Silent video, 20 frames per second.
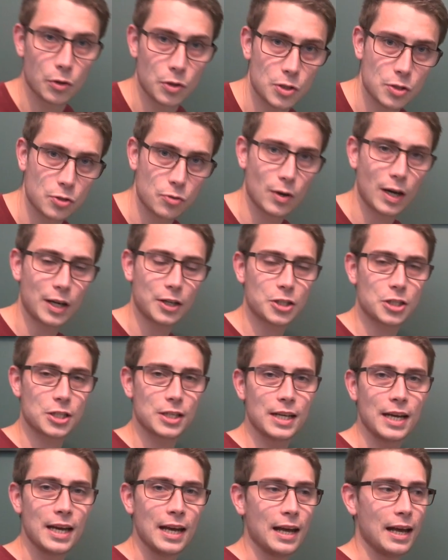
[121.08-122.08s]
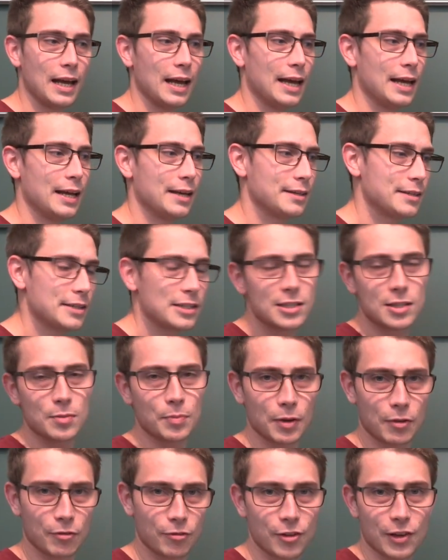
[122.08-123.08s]
construction and it's a
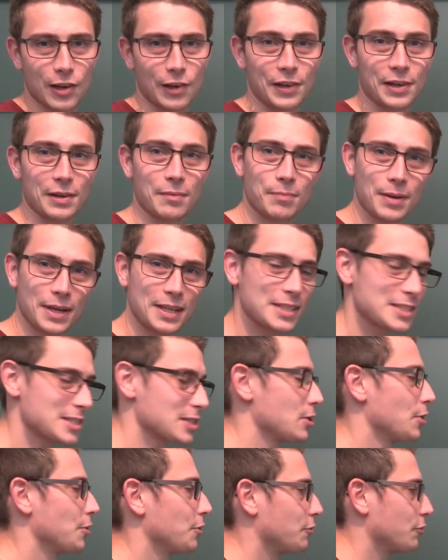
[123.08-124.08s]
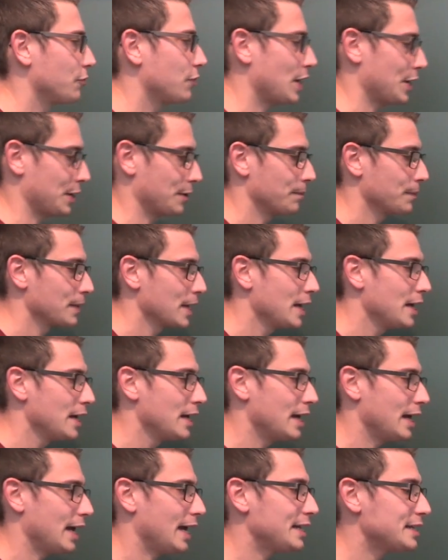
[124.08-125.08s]
bit fiddly, but it's a lot of fun.
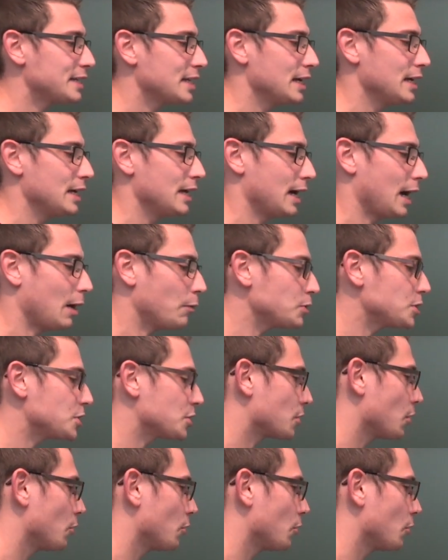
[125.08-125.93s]
And how would you